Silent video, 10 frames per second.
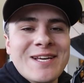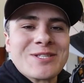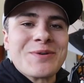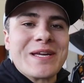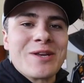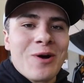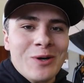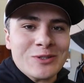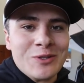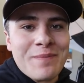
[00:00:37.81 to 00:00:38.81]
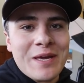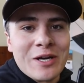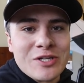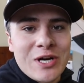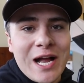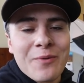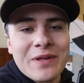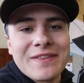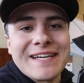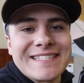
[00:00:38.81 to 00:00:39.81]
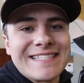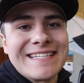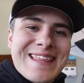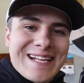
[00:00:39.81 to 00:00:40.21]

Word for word: so it could also be on track with us.